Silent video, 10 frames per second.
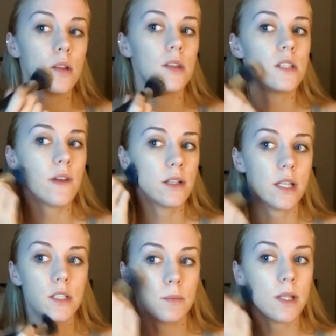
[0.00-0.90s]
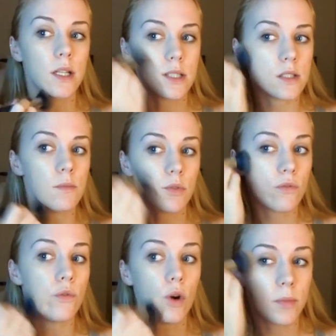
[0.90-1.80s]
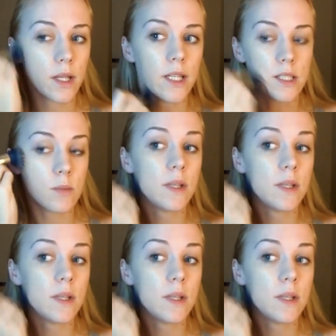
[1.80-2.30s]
This foundation, because it's formulated to